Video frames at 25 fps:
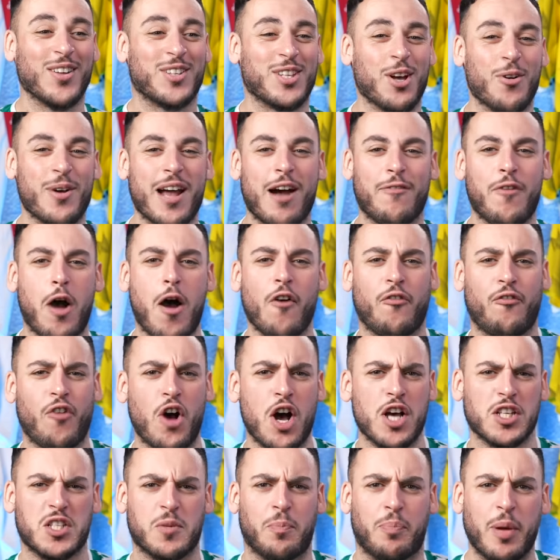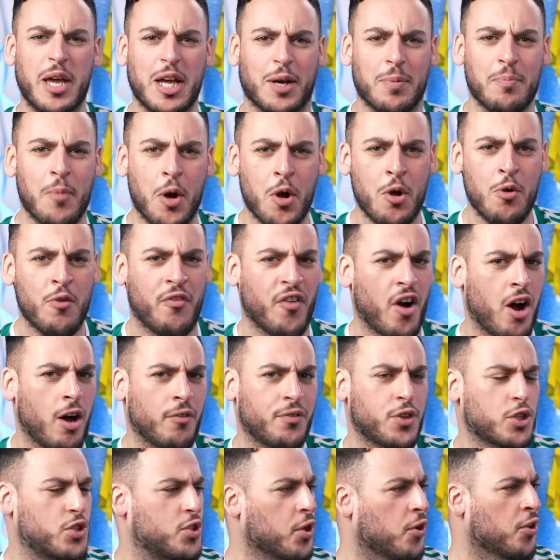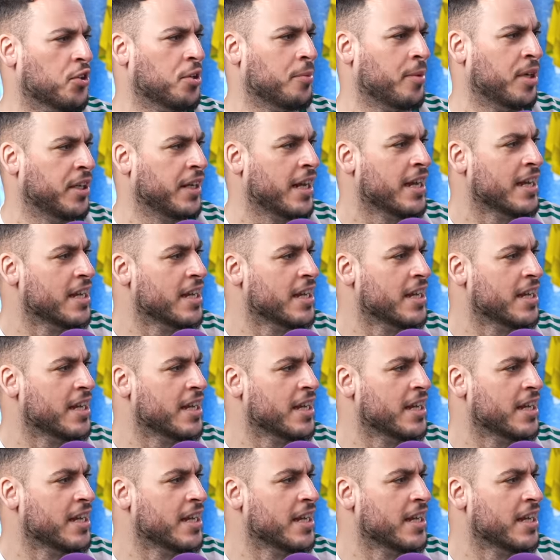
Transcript: so we have our first big mover of the tournament.